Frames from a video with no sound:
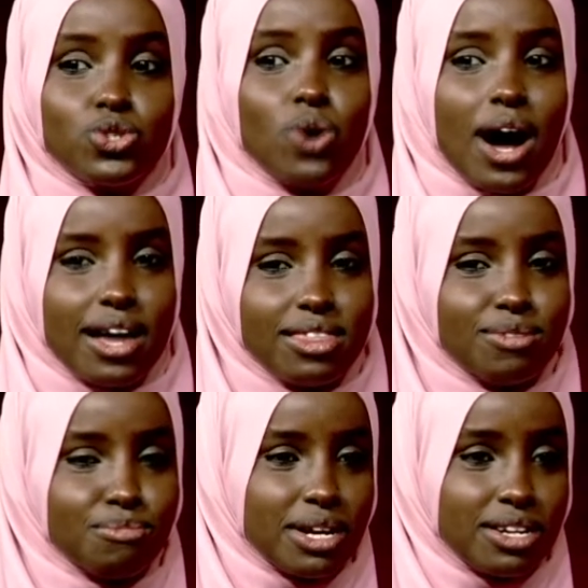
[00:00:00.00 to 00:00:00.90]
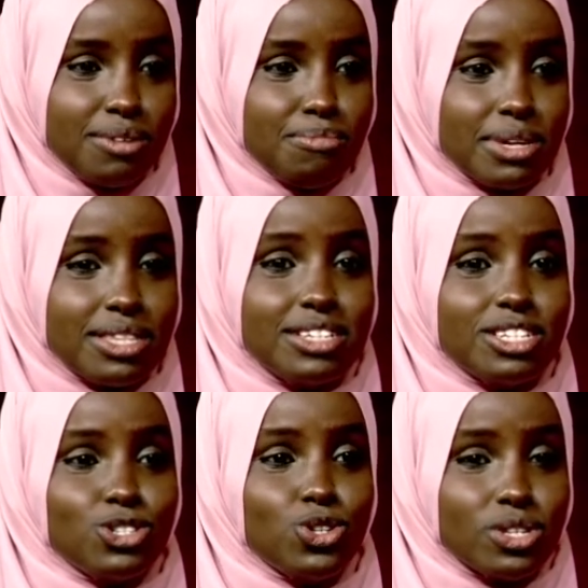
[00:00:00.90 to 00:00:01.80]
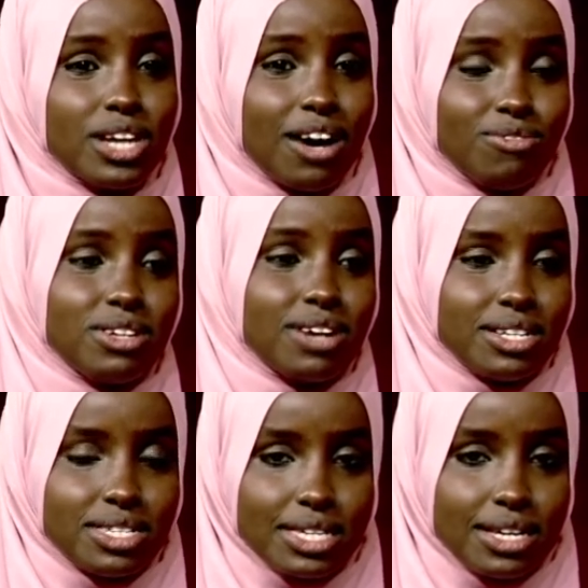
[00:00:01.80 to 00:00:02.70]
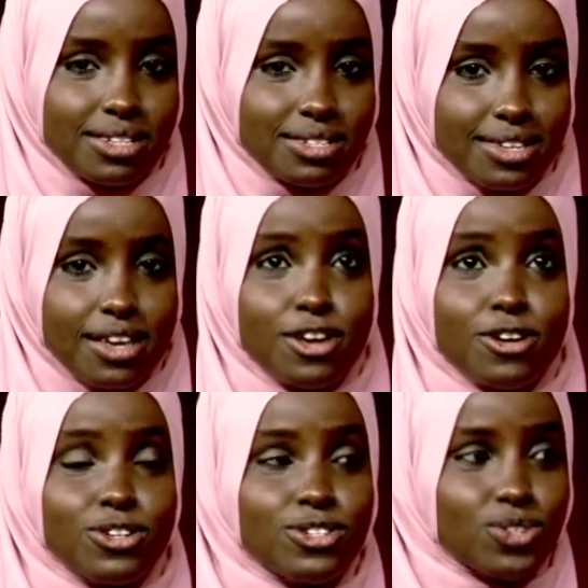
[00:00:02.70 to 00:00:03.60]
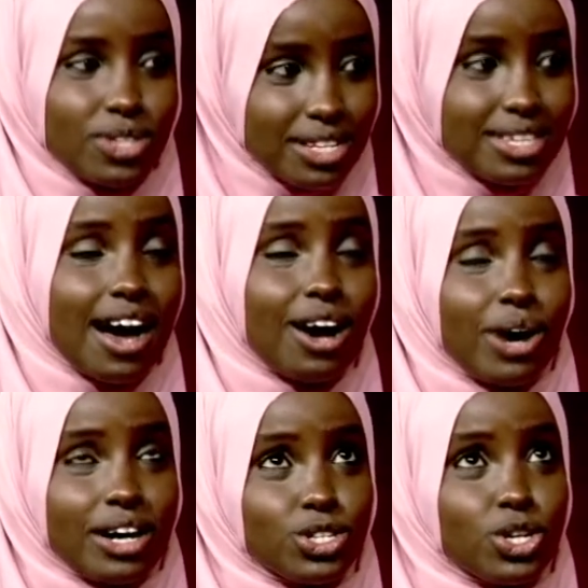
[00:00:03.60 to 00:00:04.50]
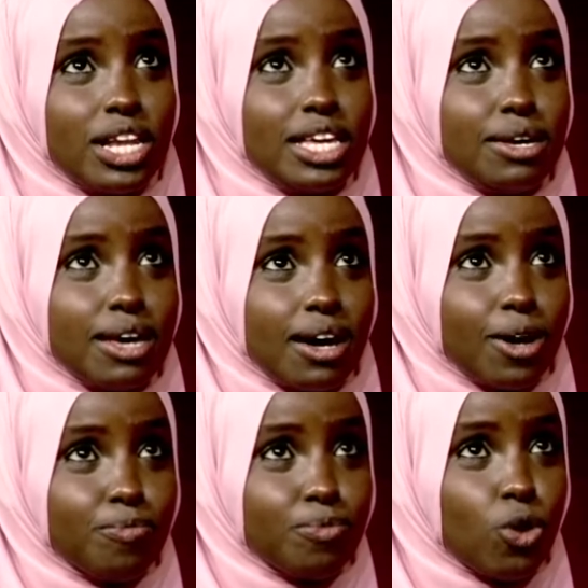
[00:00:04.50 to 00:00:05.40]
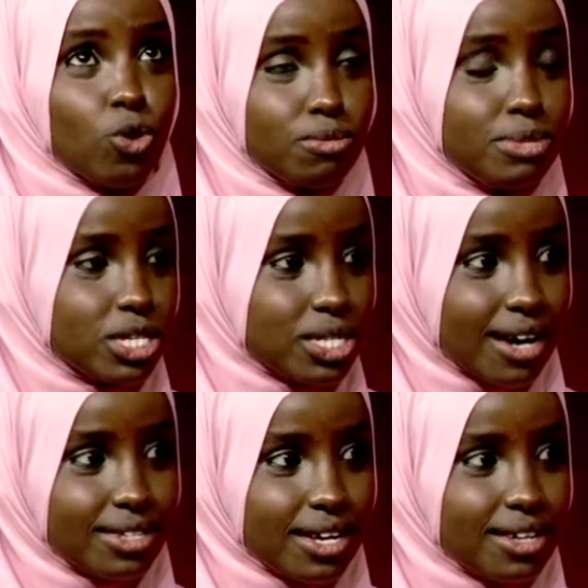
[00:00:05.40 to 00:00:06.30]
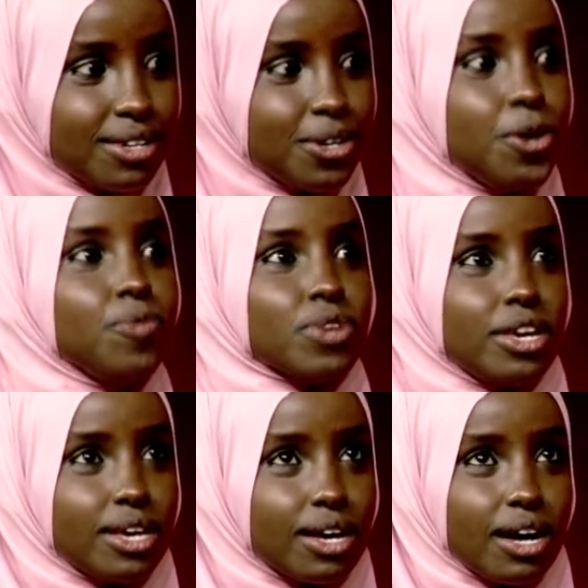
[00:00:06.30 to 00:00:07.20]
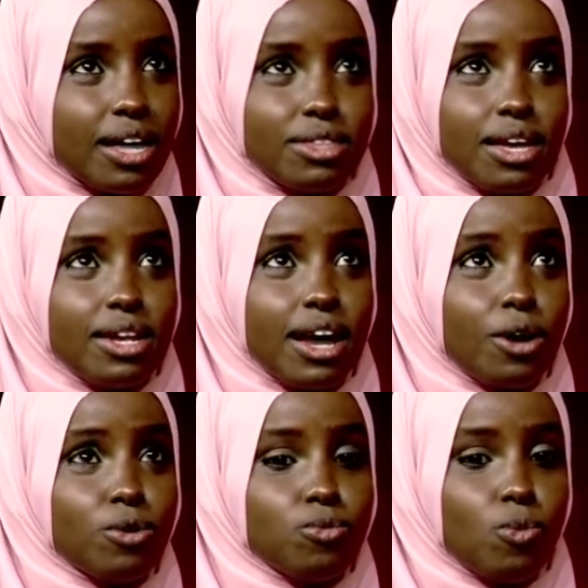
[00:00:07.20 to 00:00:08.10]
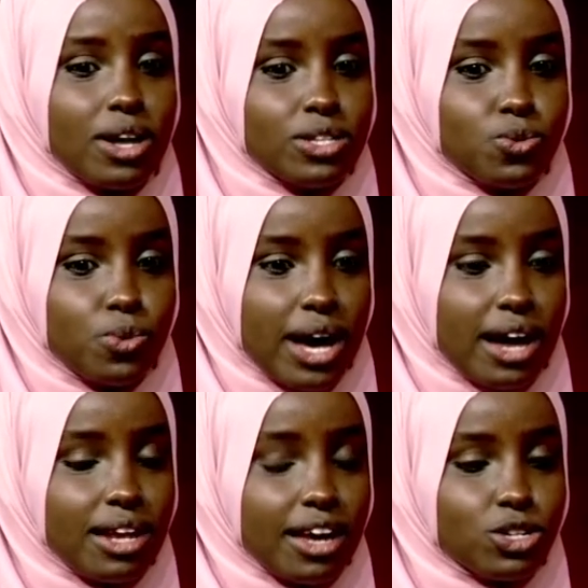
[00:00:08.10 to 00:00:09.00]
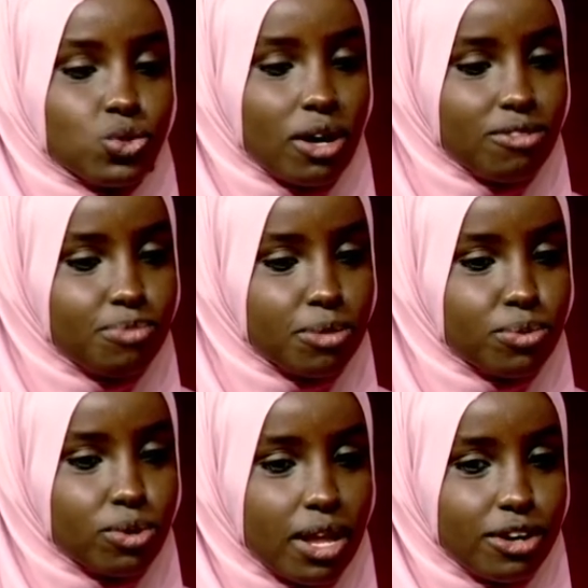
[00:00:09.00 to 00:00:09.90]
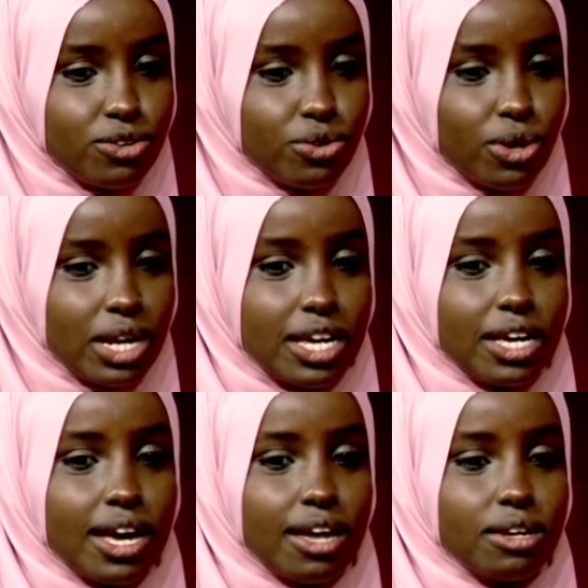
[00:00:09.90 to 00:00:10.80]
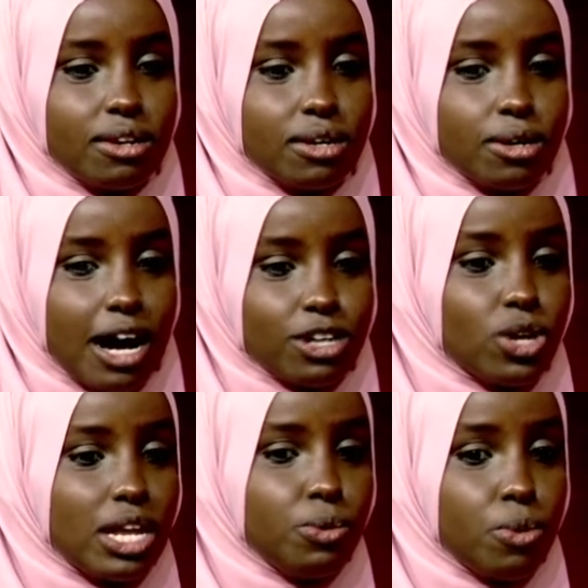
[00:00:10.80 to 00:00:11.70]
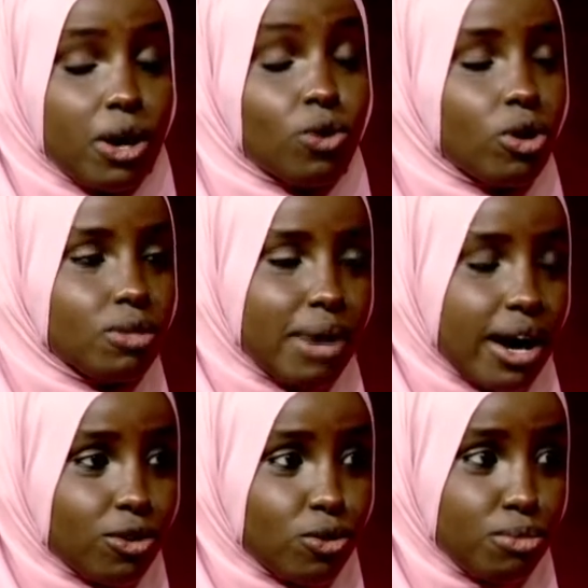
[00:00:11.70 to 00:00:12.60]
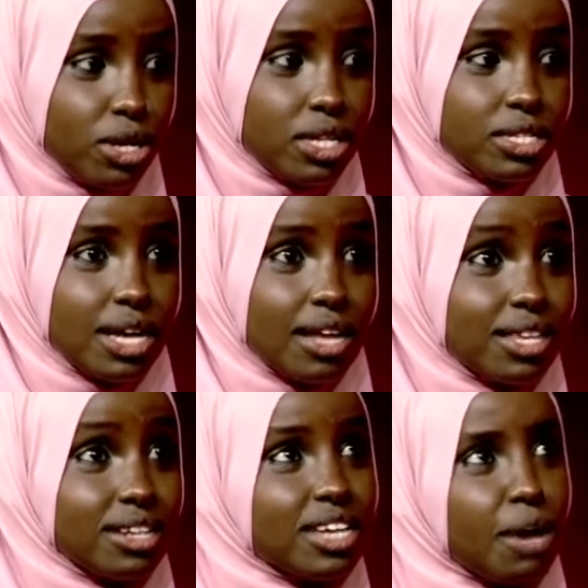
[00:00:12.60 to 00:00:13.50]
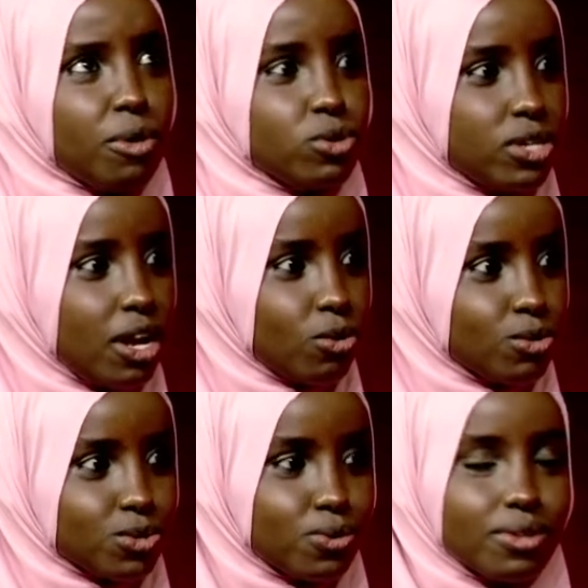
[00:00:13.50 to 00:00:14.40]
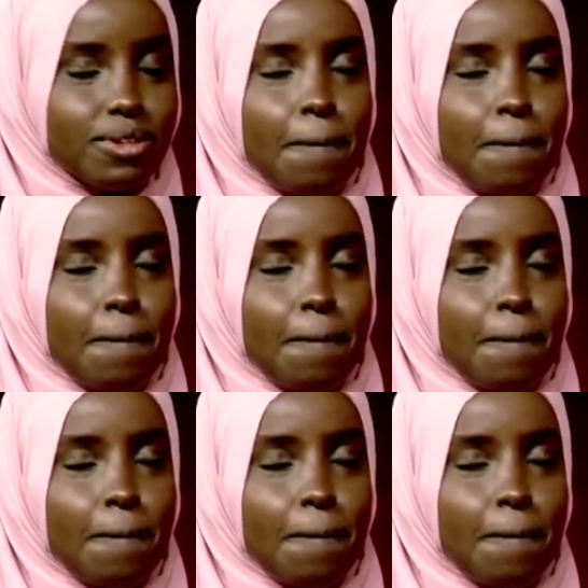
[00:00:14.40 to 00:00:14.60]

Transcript: to earn the money, but they just don't have the right skills. Oh, Right. So that's how actually um, Holby started. Just started, right? Yeah, and then now once we had like 12 people enrolling, and uh, actually we were called by a community. At that time, I was in law school,